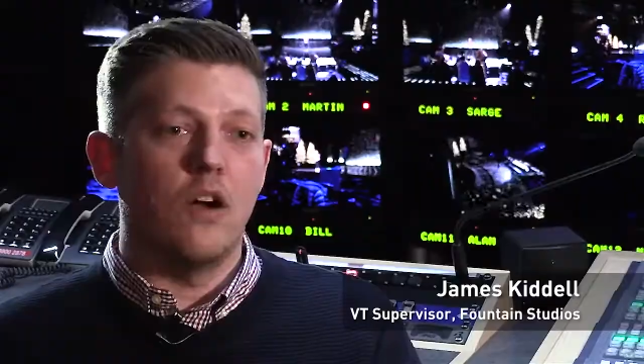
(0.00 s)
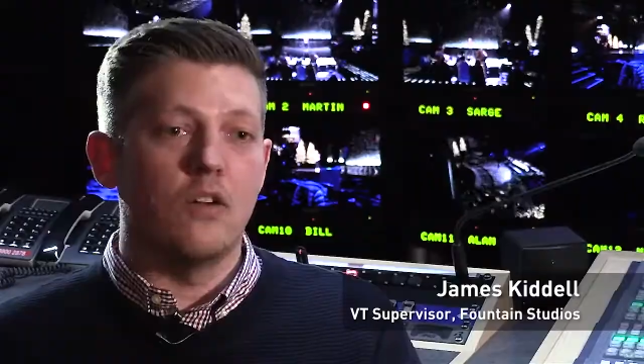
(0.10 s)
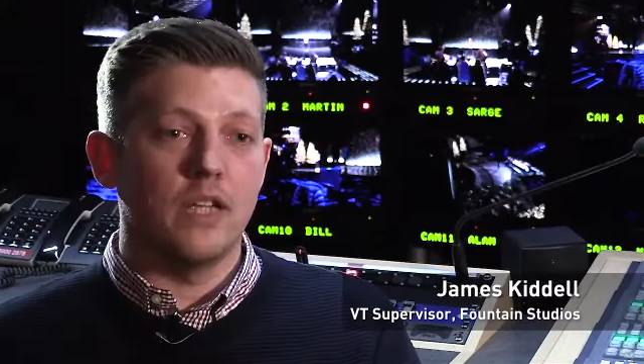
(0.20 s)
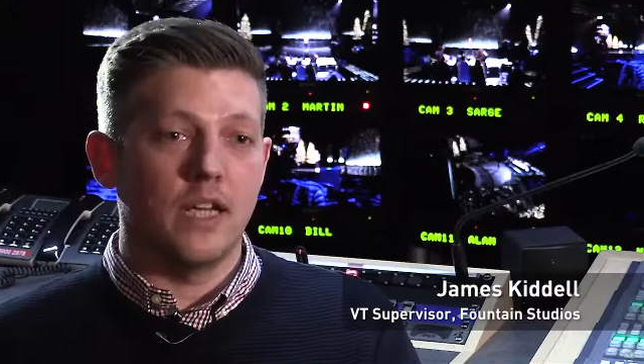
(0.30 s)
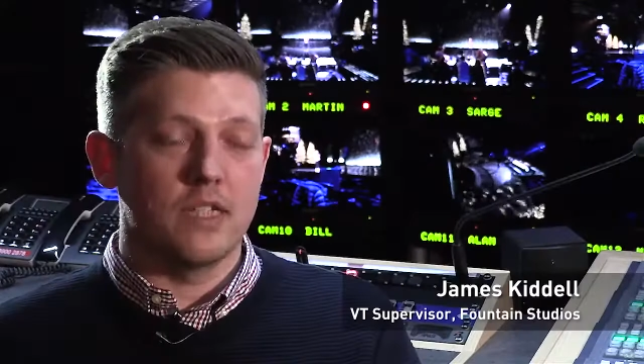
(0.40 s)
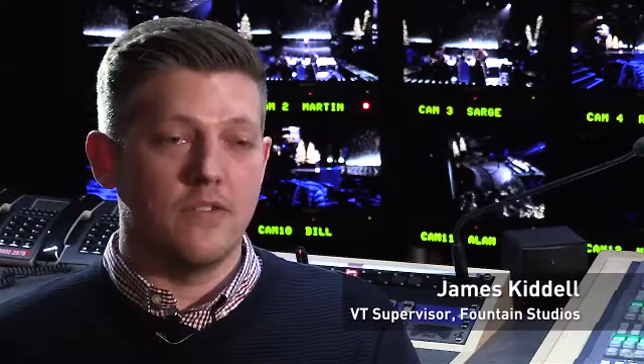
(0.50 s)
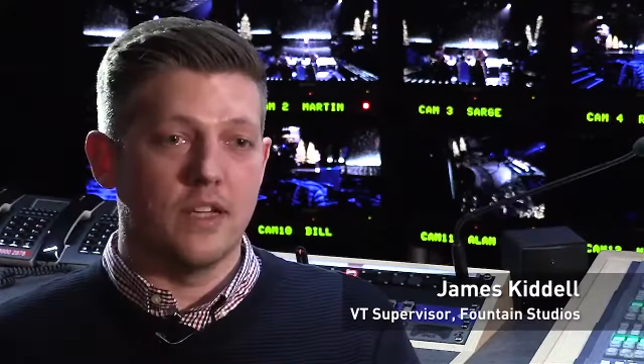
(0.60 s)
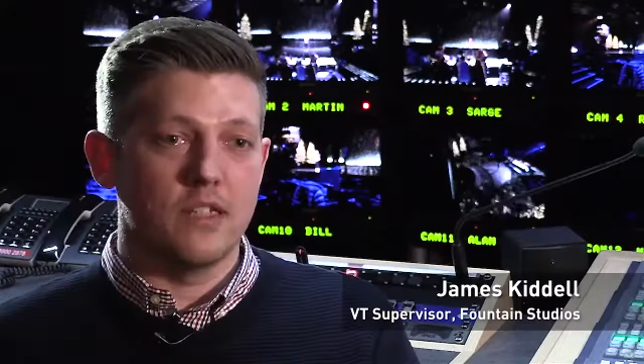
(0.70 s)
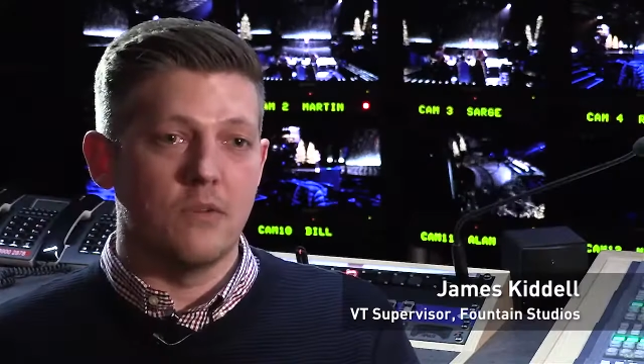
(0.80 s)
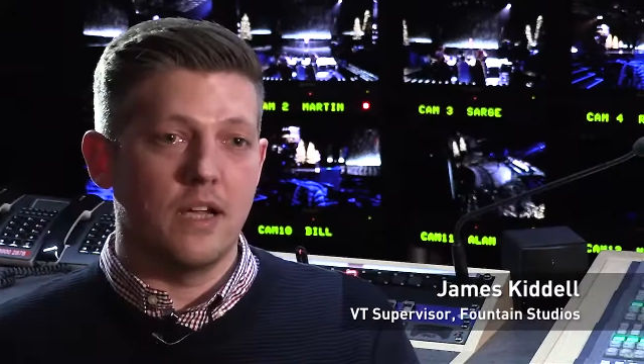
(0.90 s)
On The X
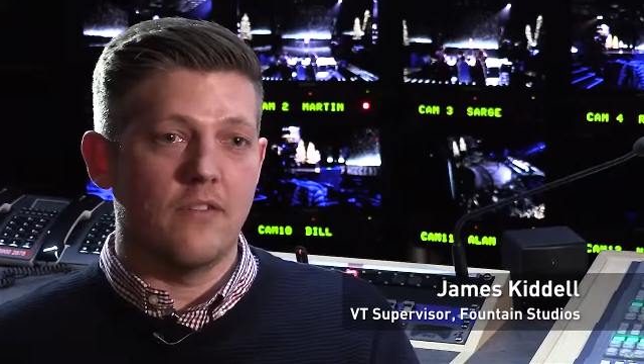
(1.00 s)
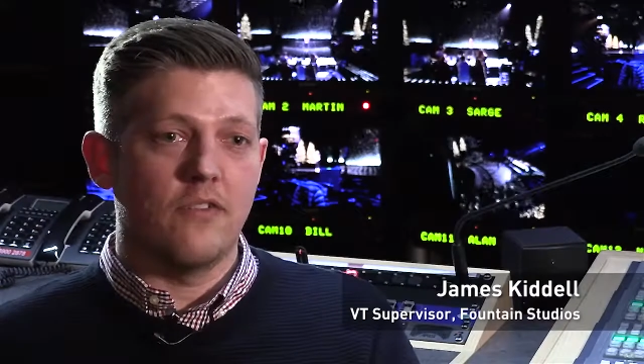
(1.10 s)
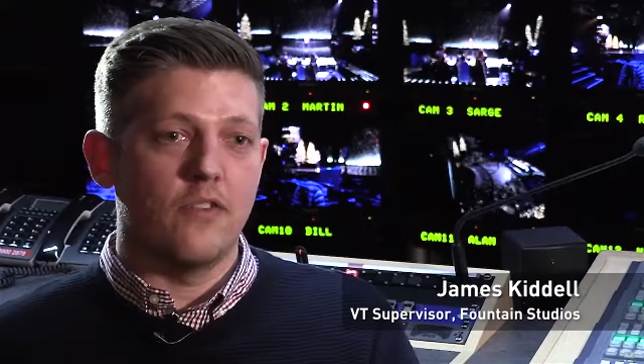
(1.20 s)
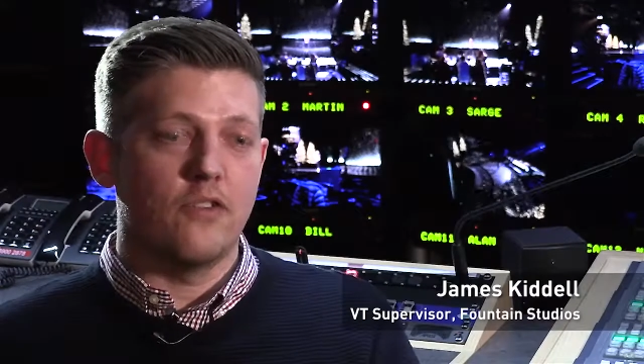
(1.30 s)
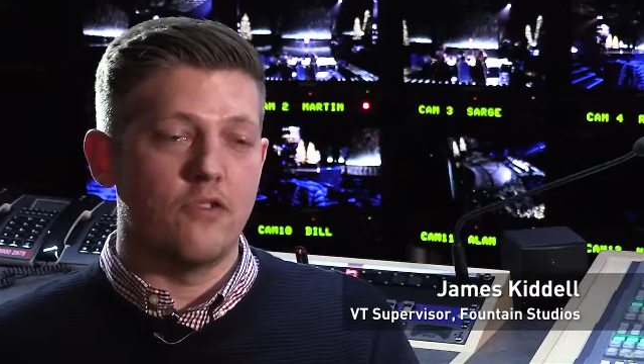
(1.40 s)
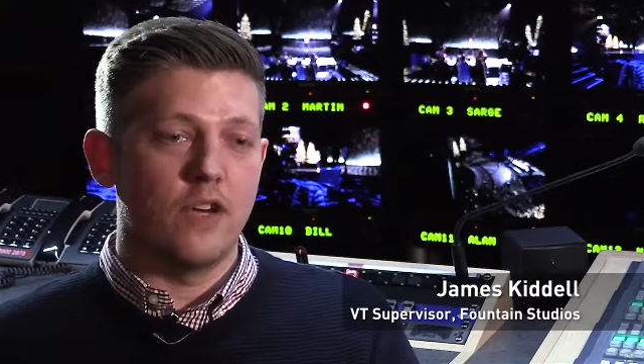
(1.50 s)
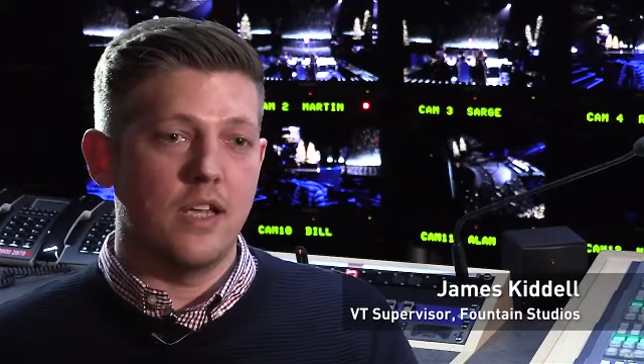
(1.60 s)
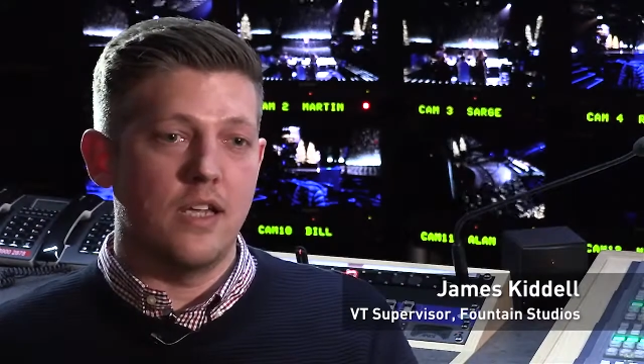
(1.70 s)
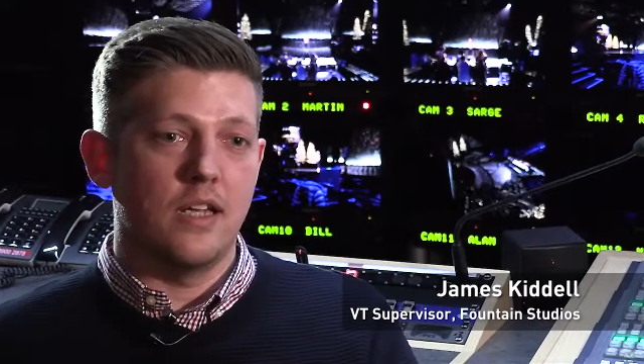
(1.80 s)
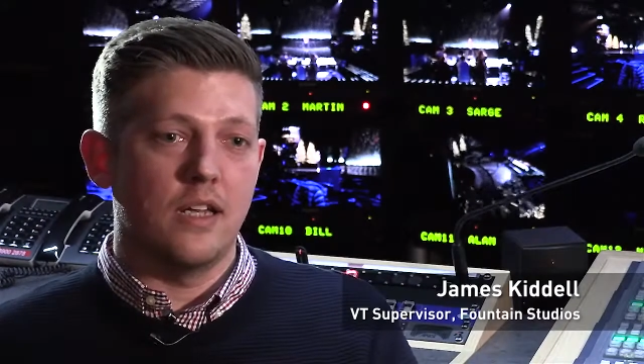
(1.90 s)
Factor we have
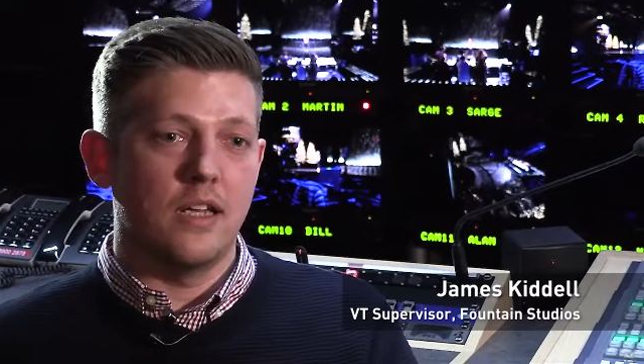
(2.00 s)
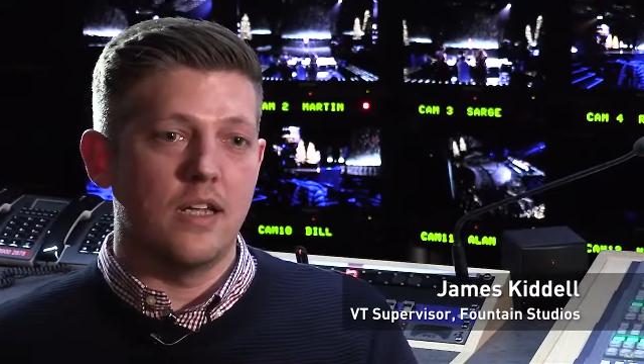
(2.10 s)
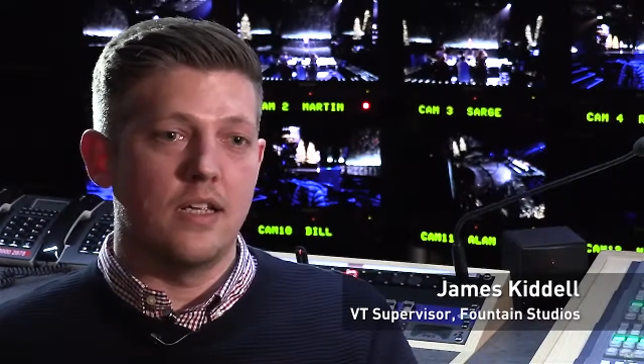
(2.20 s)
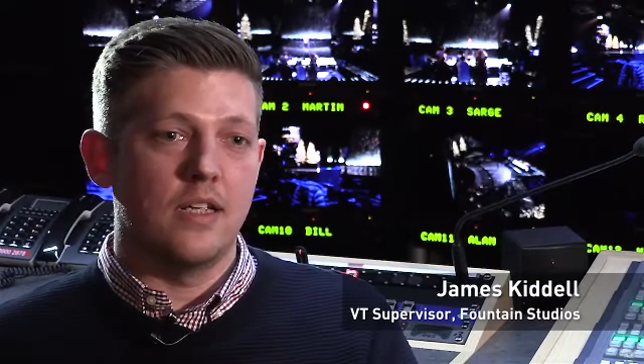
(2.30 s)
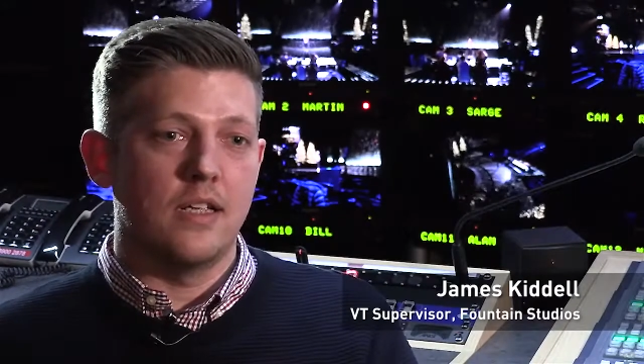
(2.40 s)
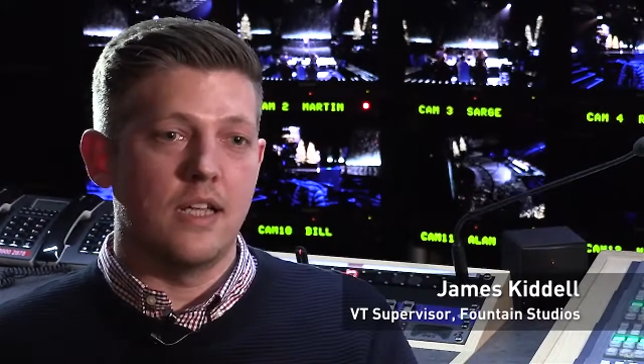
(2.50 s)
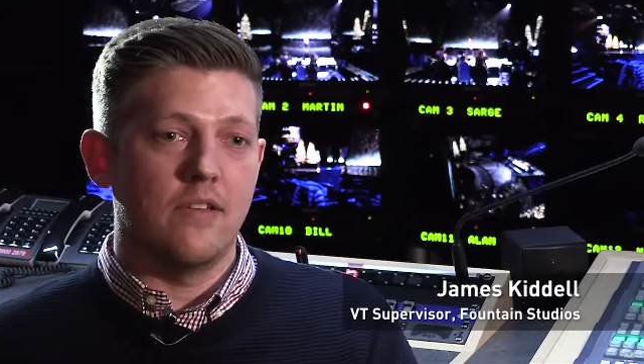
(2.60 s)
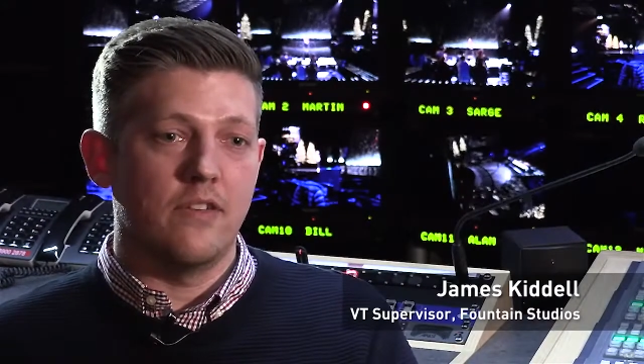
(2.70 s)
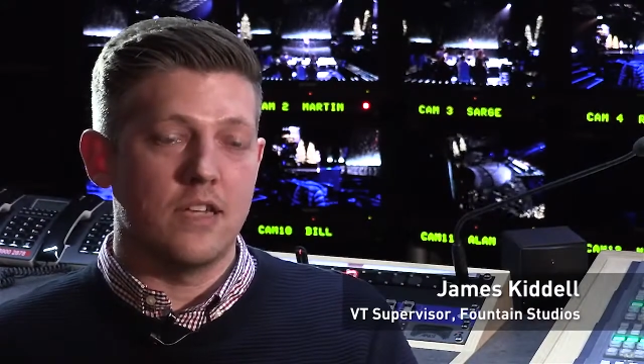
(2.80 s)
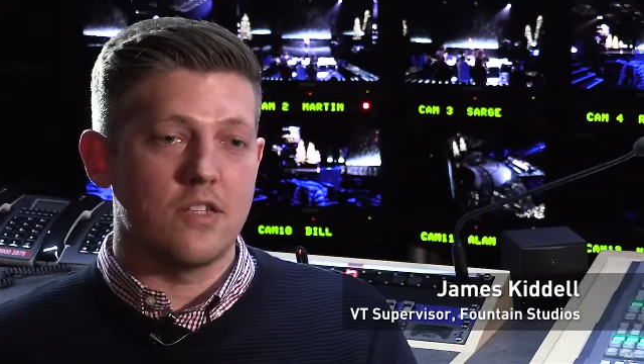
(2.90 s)
3
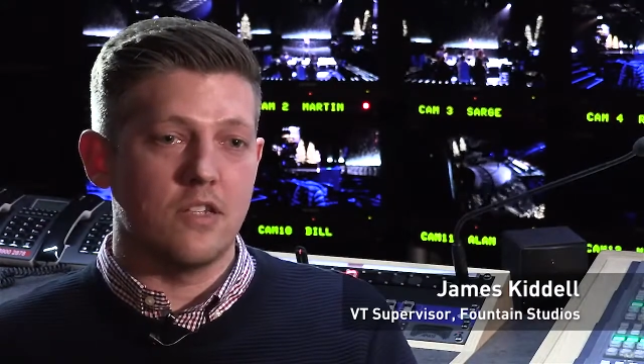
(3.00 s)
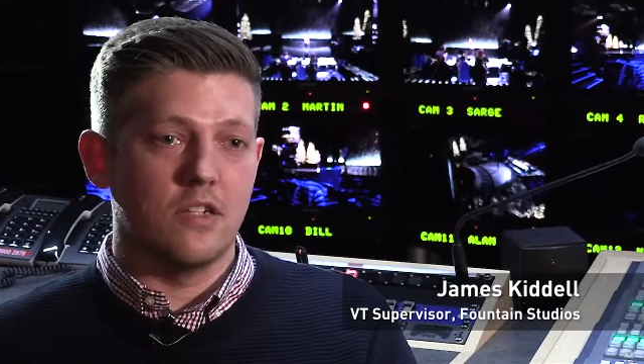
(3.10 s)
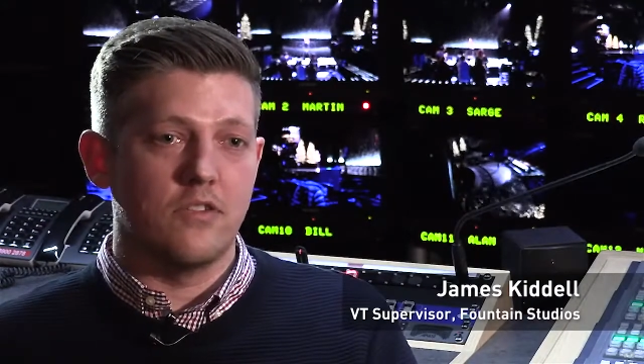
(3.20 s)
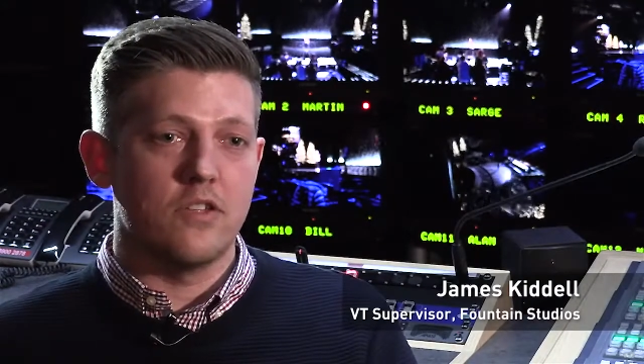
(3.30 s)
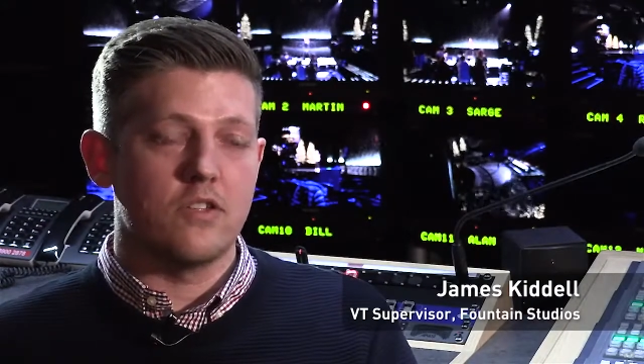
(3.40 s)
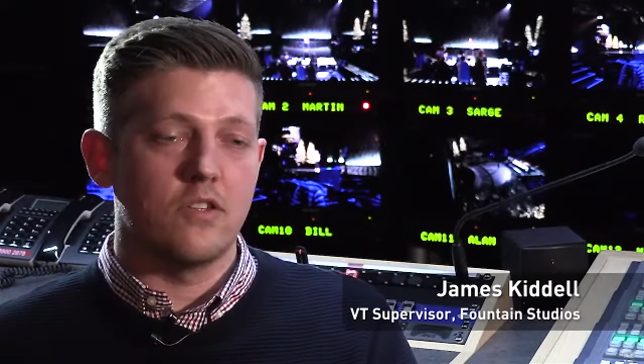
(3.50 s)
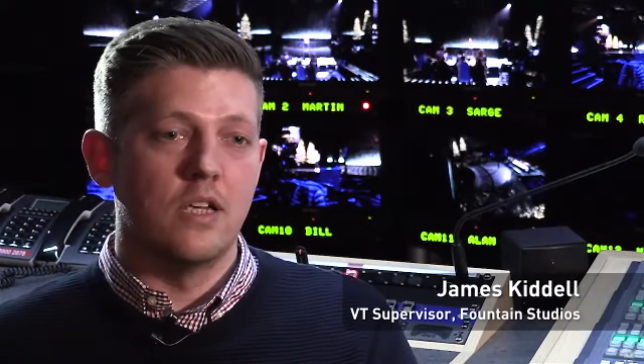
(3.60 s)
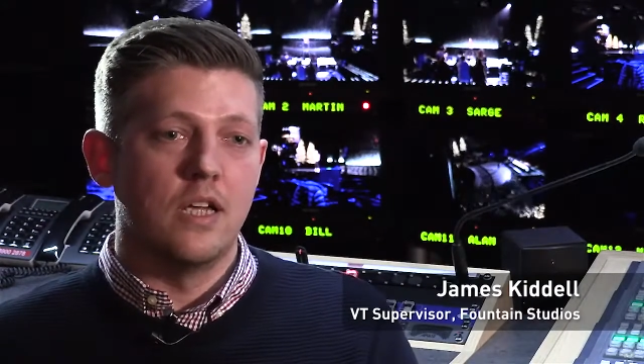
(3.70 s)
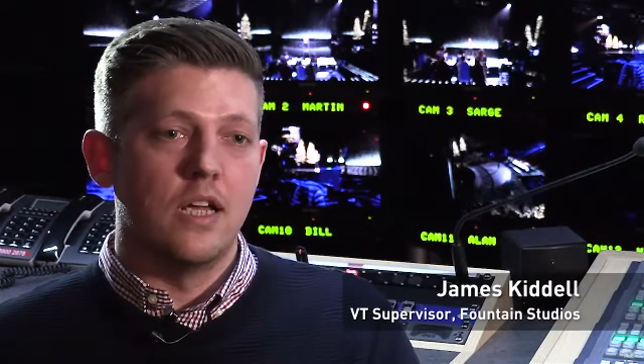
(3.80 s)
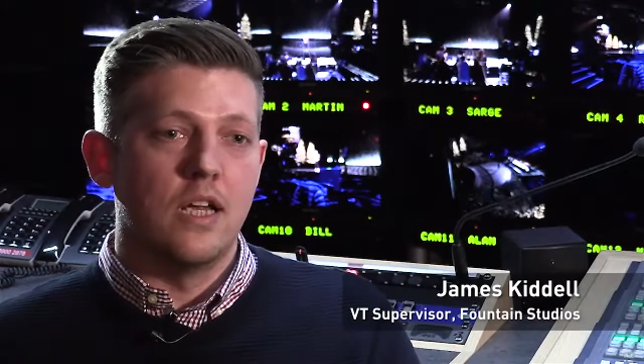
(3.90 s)
EVS servers,
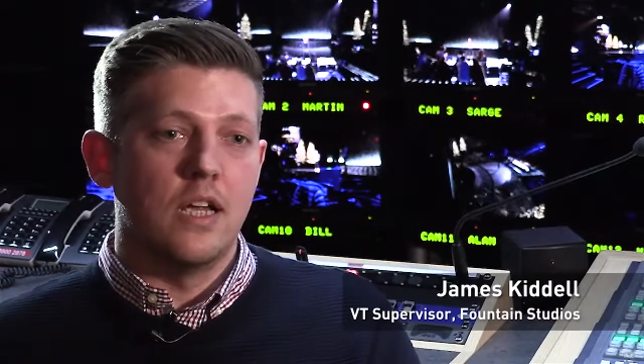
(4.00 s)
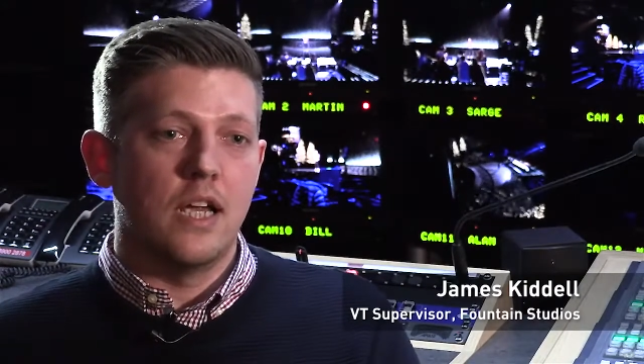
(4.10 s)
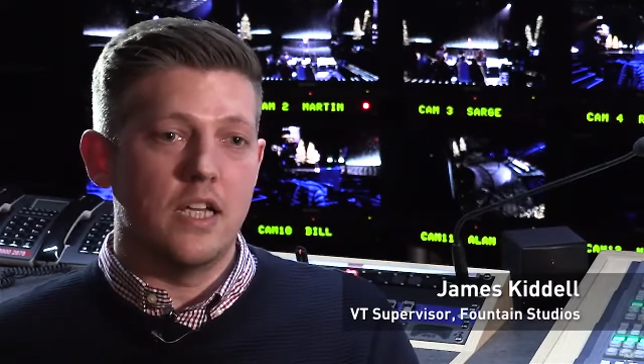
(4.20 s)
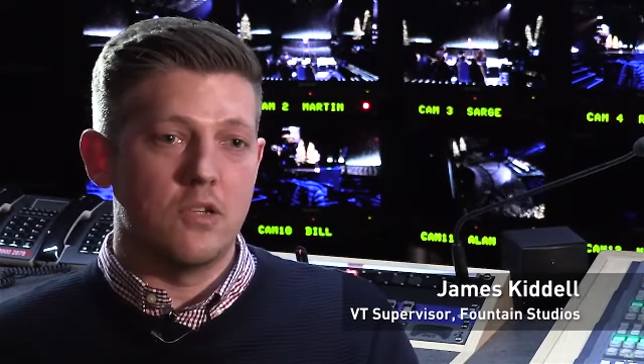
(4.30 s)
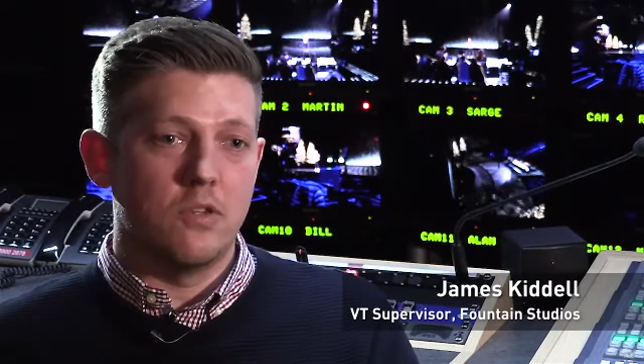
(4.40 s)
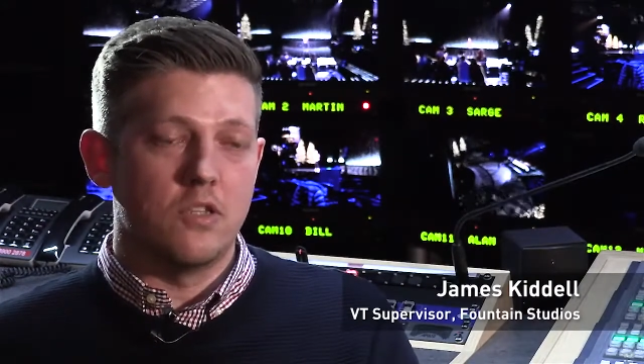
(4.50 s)
each